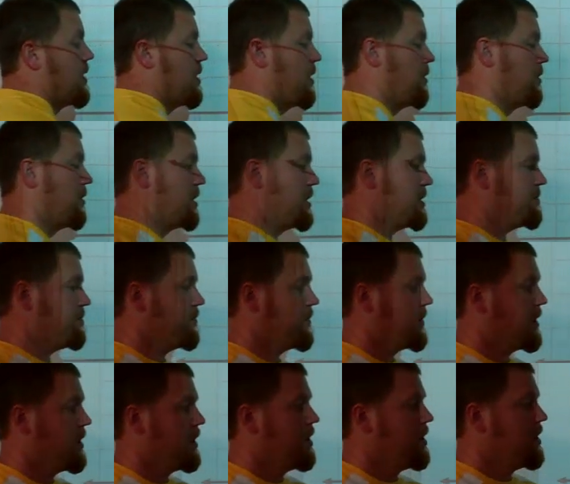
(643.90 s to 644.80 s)
Alright?
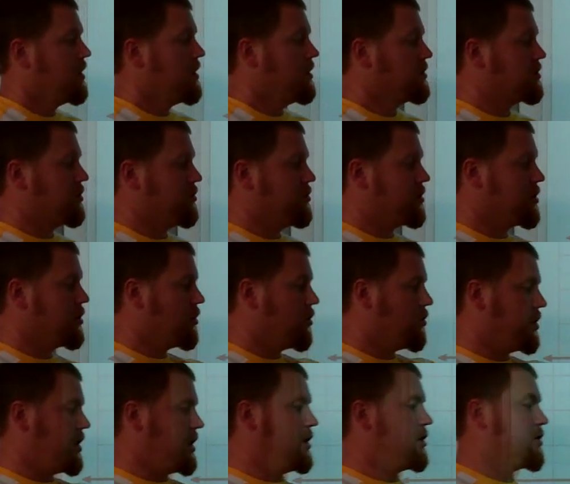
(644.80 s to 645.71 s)
So you can
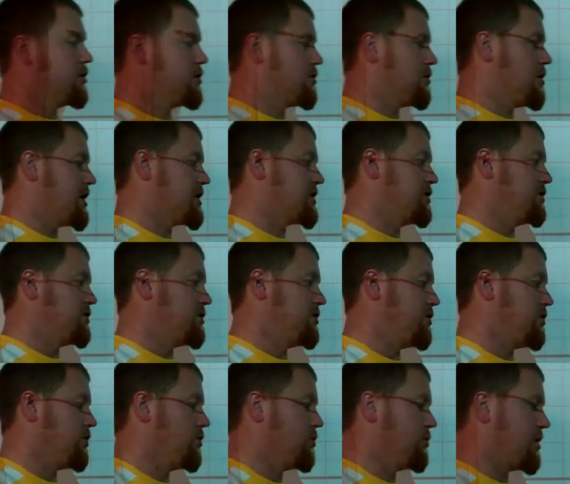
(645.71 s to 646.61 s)
go either directions.
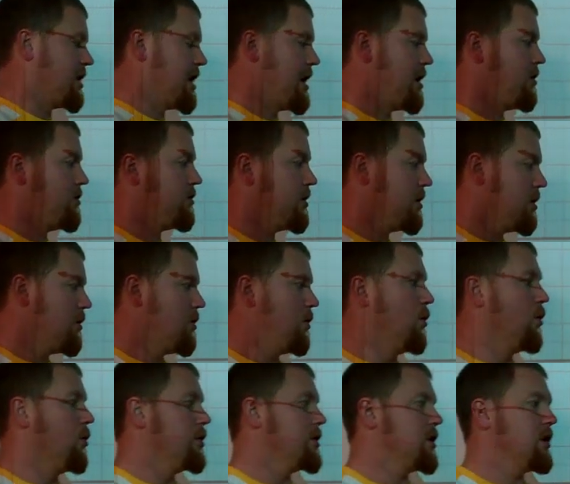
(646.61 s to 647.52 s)
You can go down
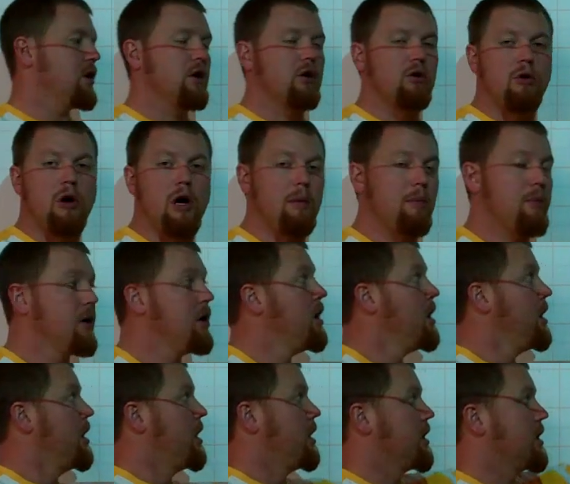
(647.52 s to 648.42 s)
or you can go up.
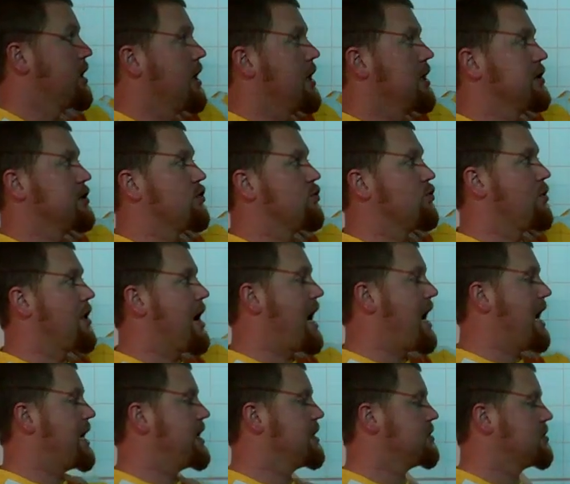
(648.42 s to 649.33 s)
And again, it's
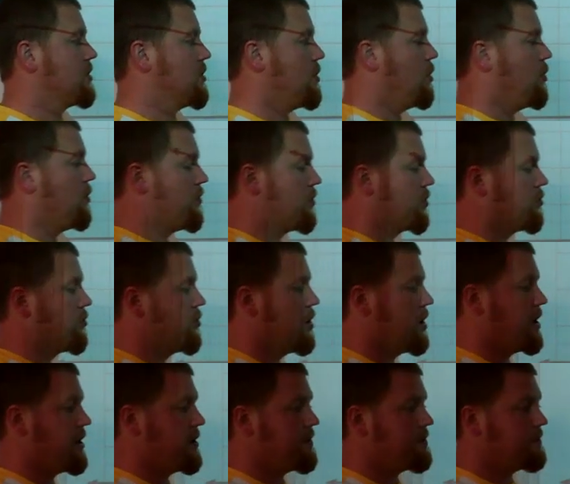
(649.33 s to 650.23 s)
rise over
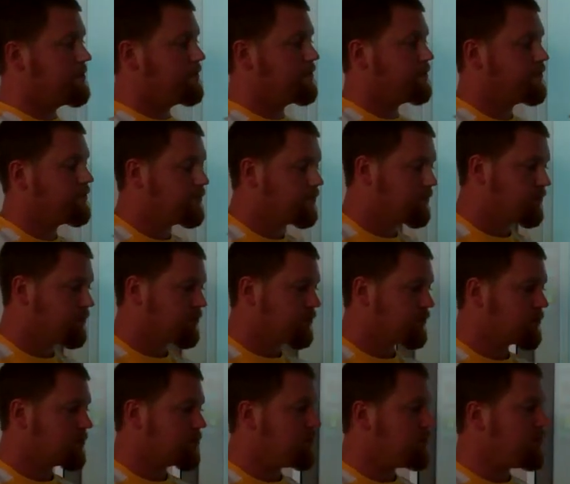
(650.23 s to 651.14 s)
run.
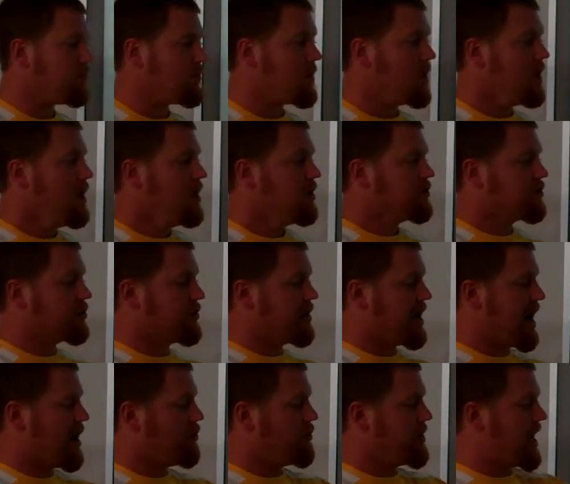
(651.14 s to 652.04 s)
So
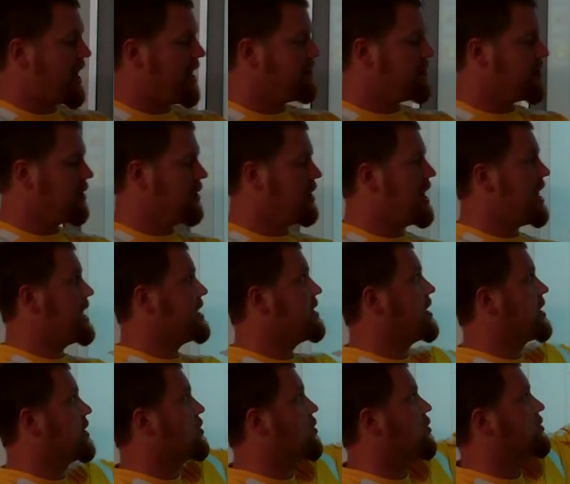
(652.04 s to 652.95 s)
now we have the line
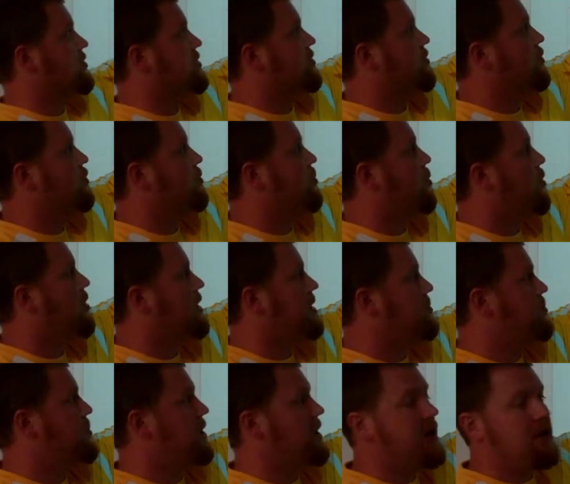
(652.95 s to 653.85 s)
that goes through
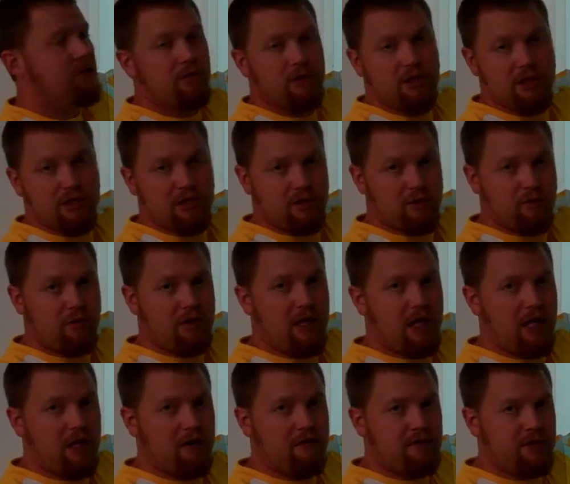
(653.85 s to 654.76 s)
point P, which is 3,
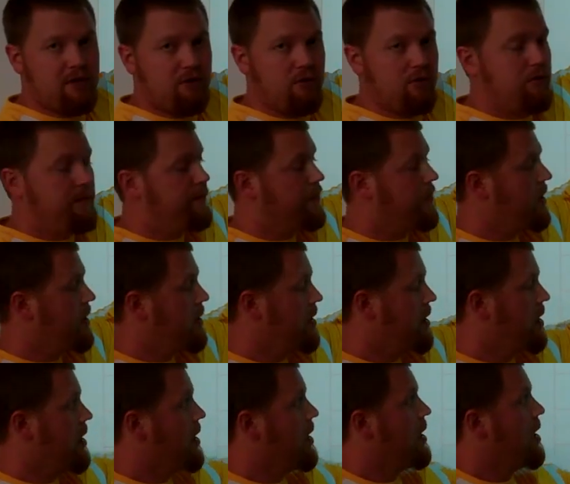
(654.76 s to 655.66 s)
-2,
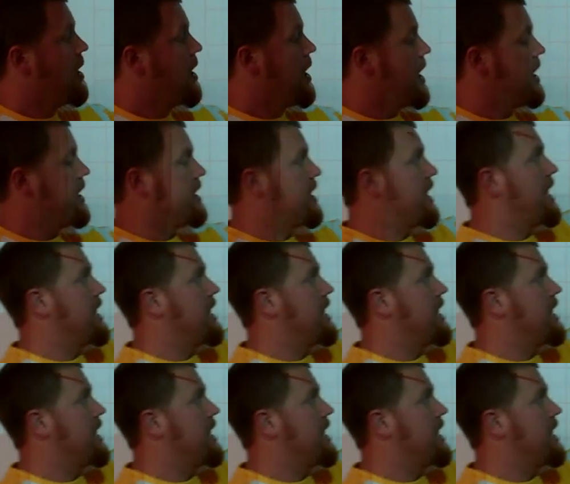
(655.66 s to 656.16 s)
and it